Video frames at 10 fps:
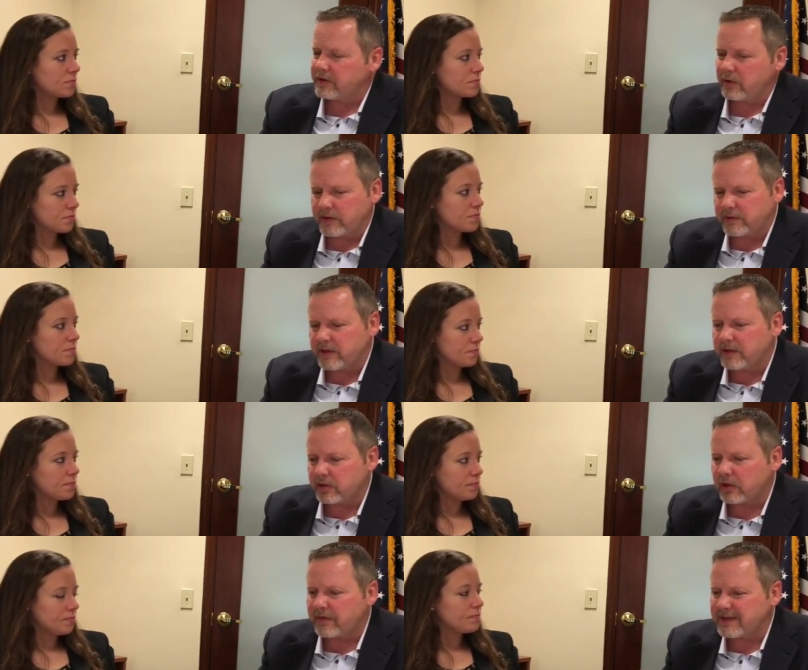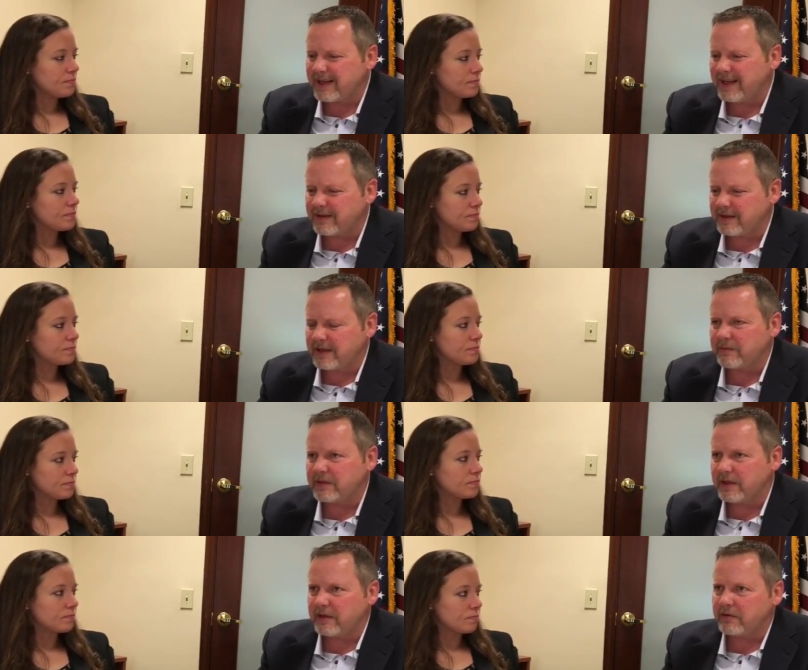Speaker 1: So it's it's service at the
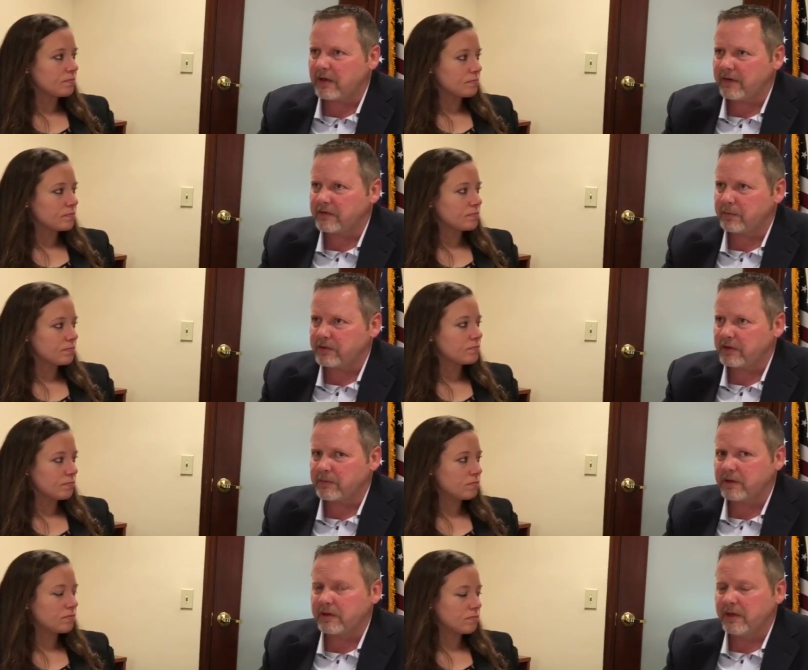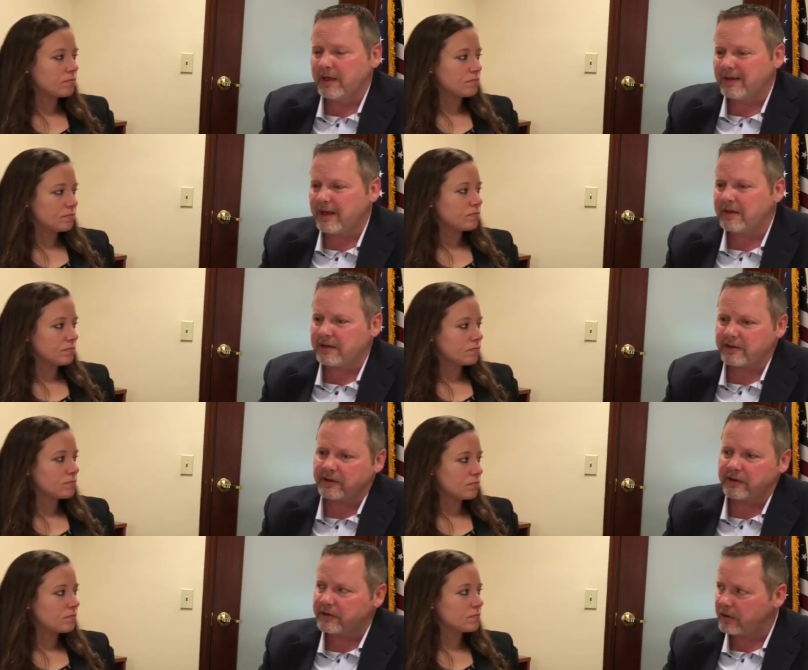DMZ that drives the presumption, not
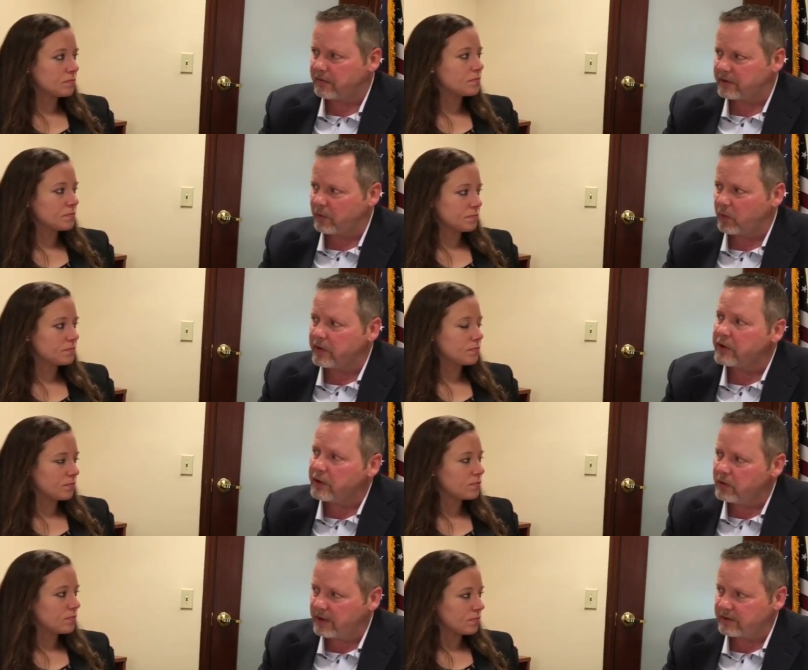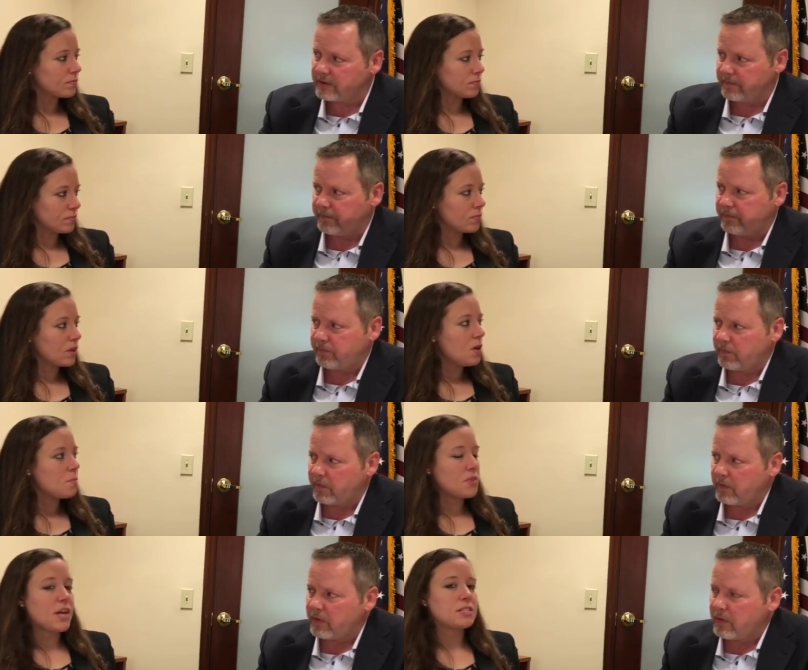necessarily service in one of the units.
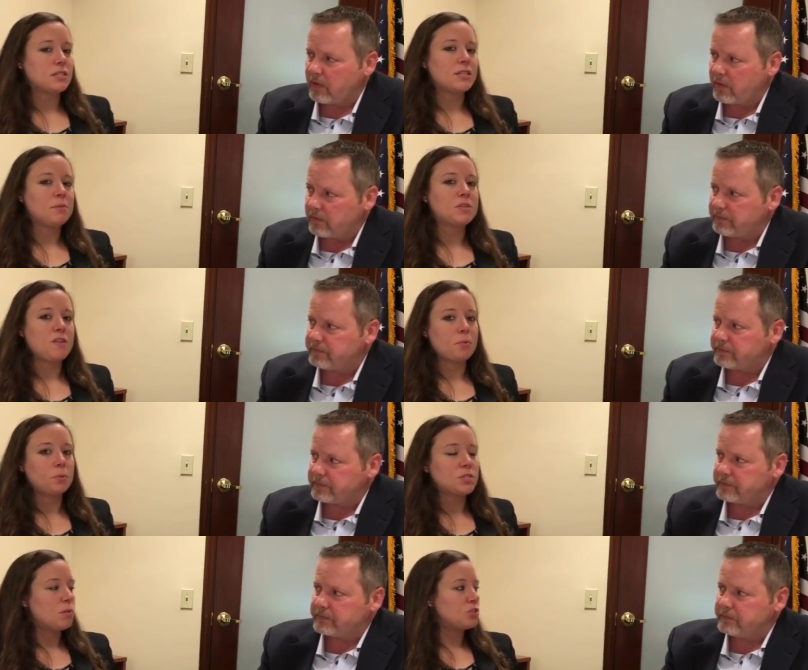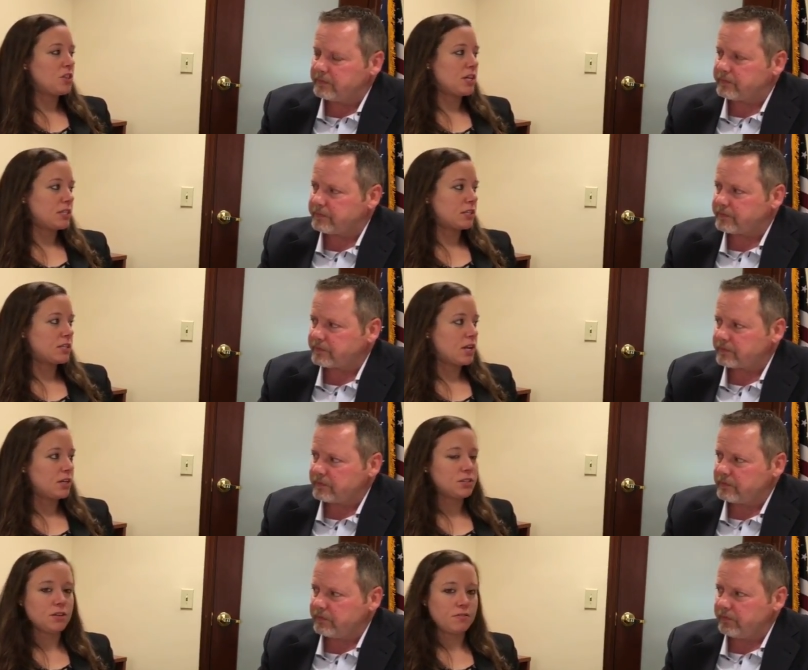
Speaker 2: But that's the same type of presumption that's
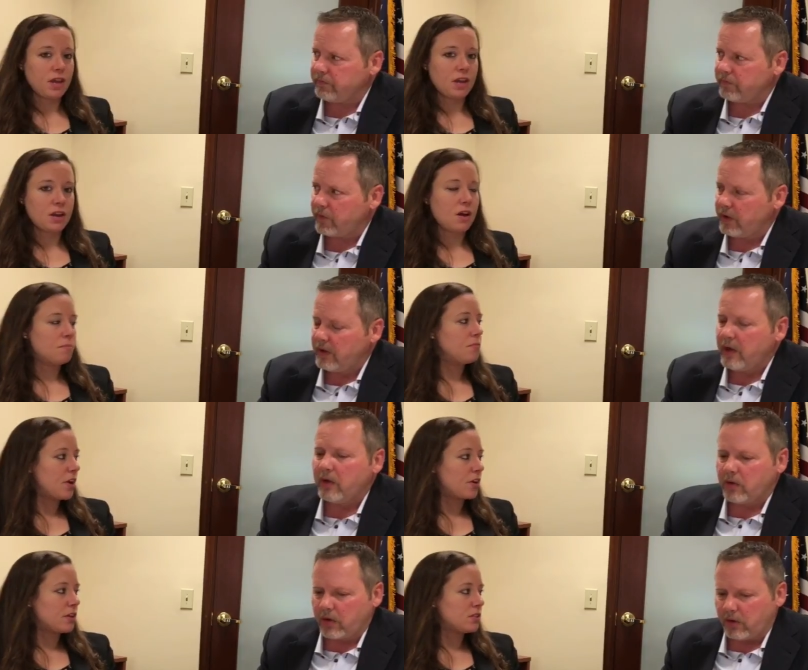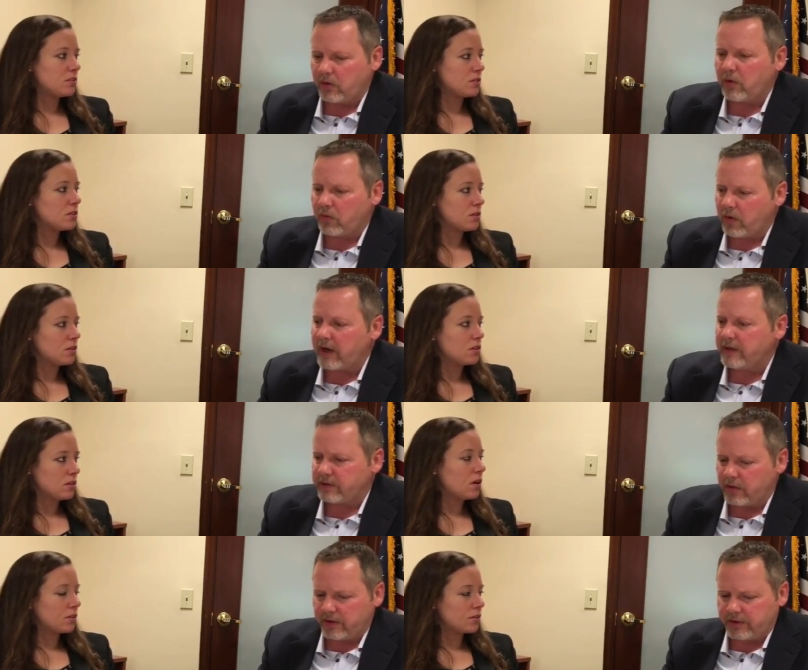extended to Vietnam veterans. Right,
Speaker 1: as
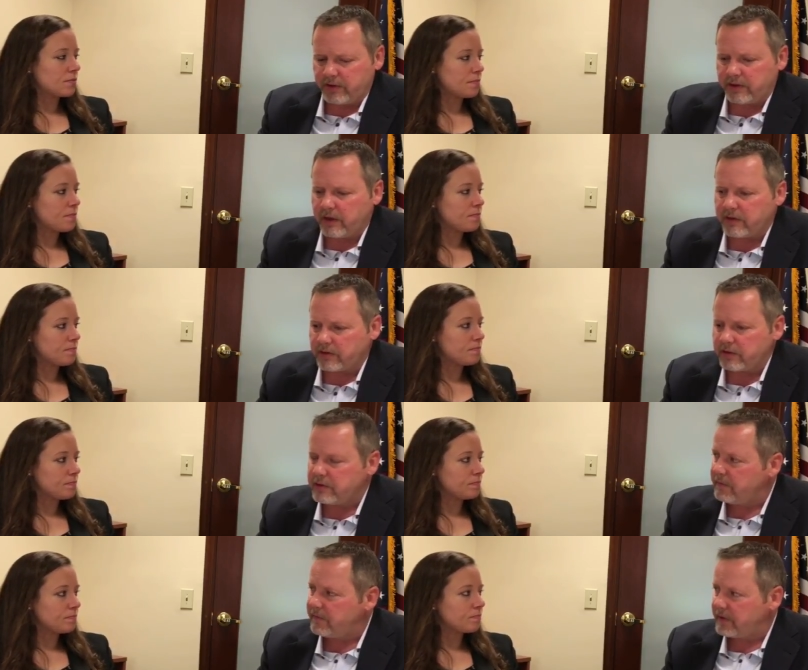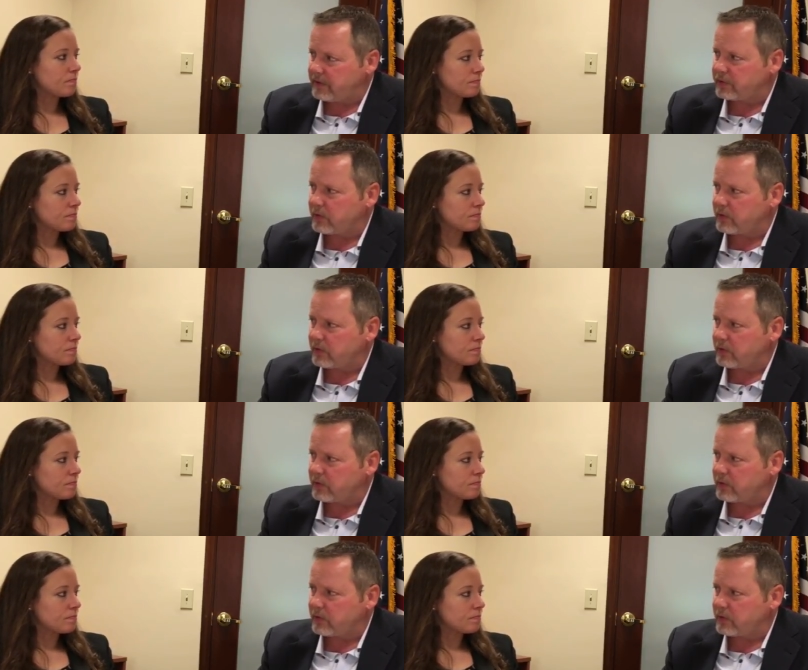long as you as long as you fit those